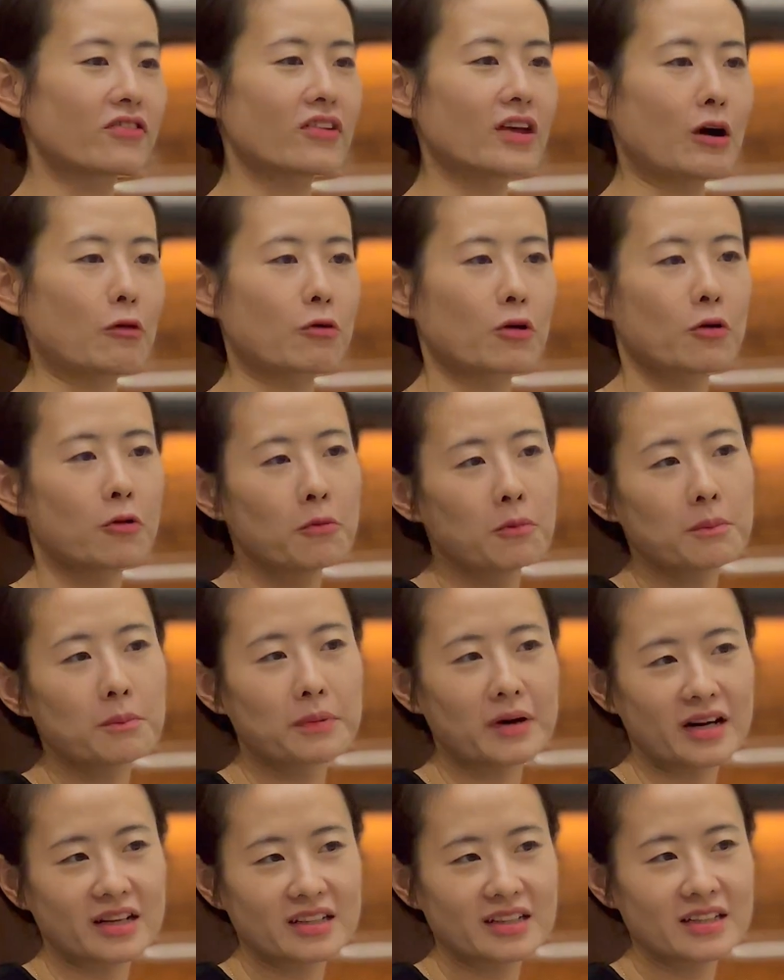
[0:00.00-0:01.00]
our own
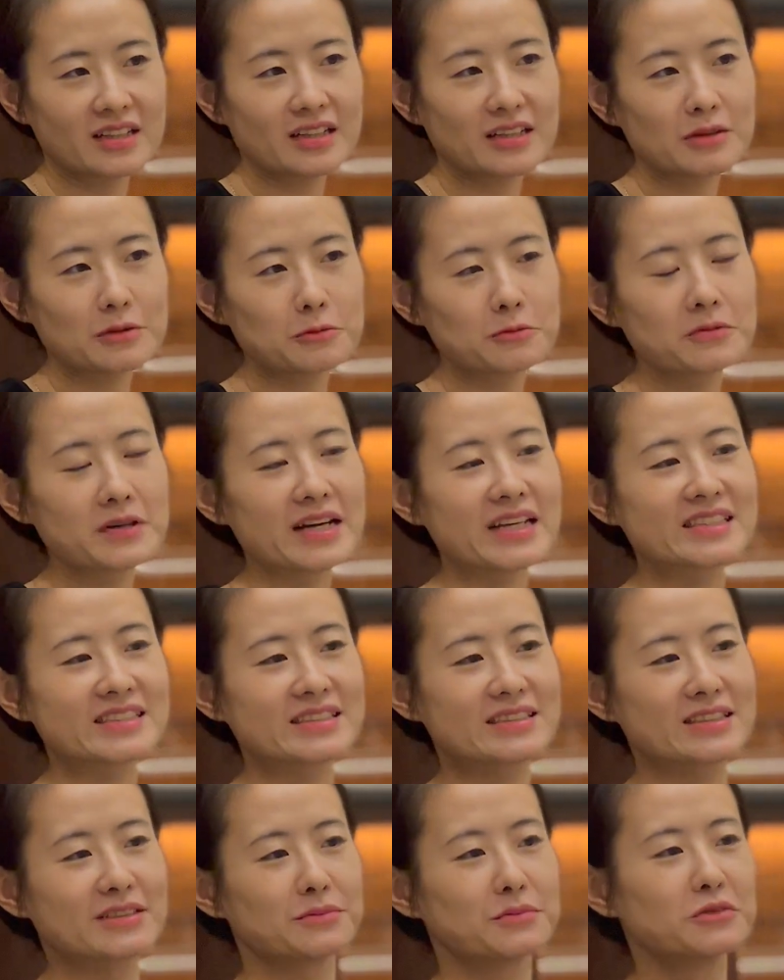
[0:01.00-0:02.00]
body
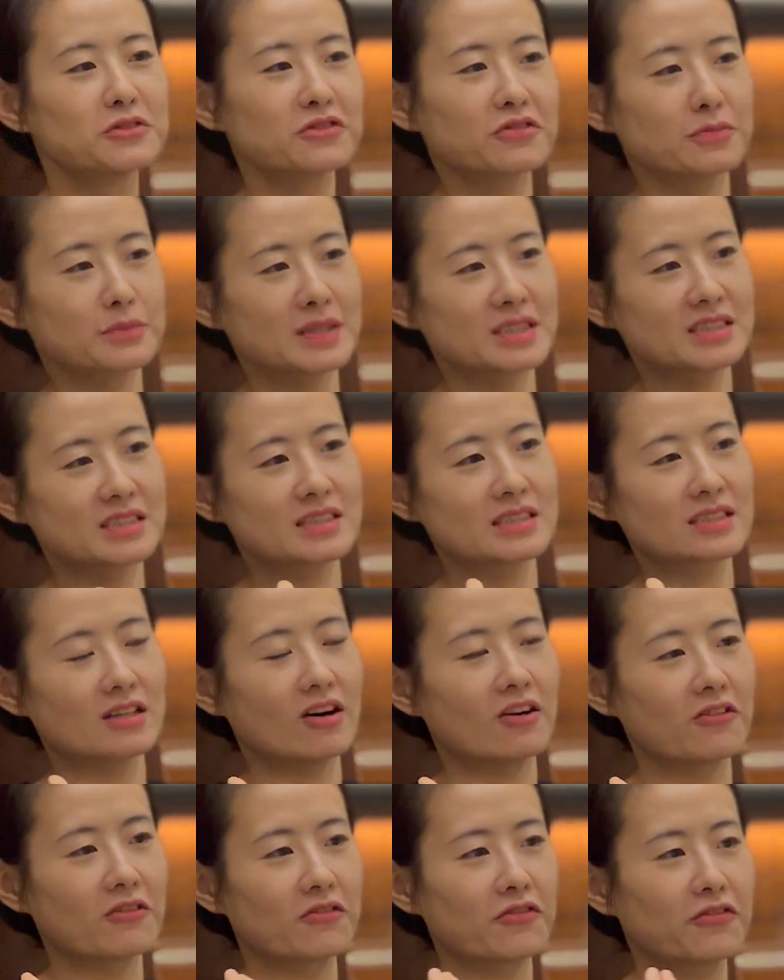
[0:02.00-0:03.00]
with the movement
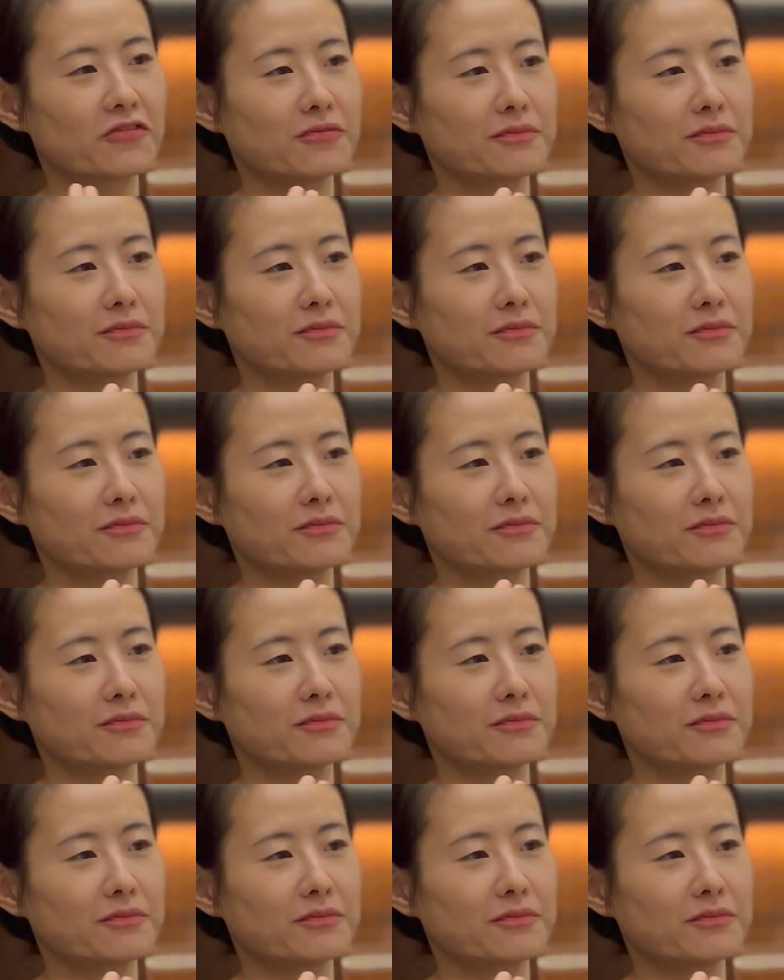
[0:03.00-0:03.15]
of